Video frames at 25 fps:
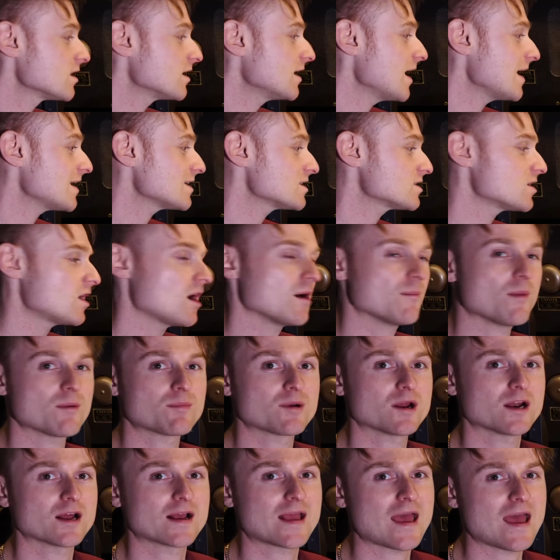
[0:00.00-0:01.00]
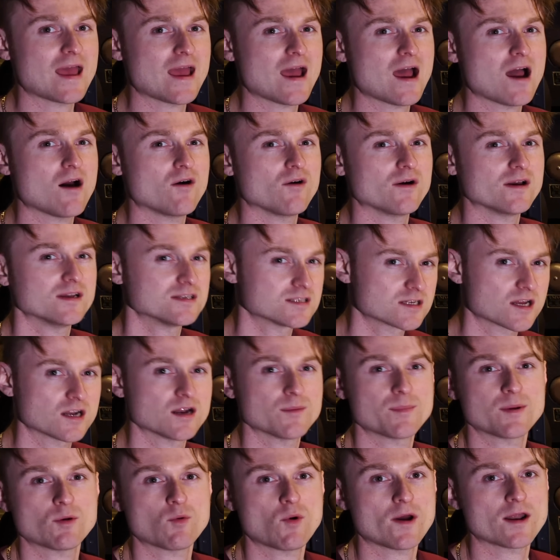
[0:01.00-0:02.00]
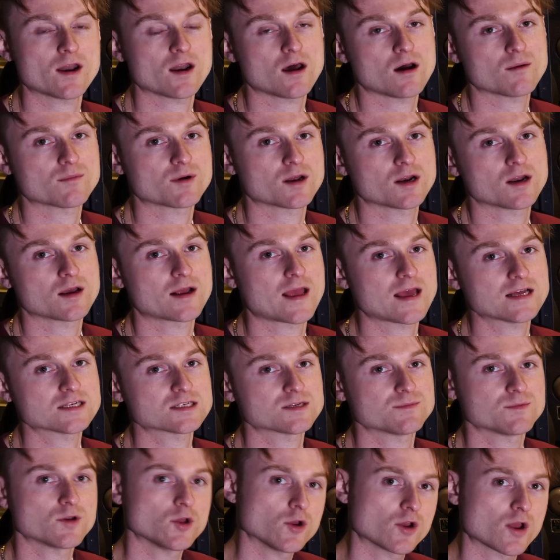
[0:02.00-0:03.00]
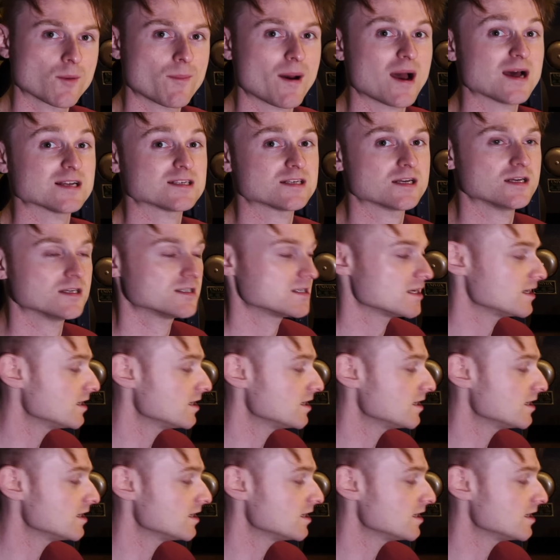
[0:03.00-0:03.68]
the next time I'm going to get it out is going to be when I'm going to get some new capacitors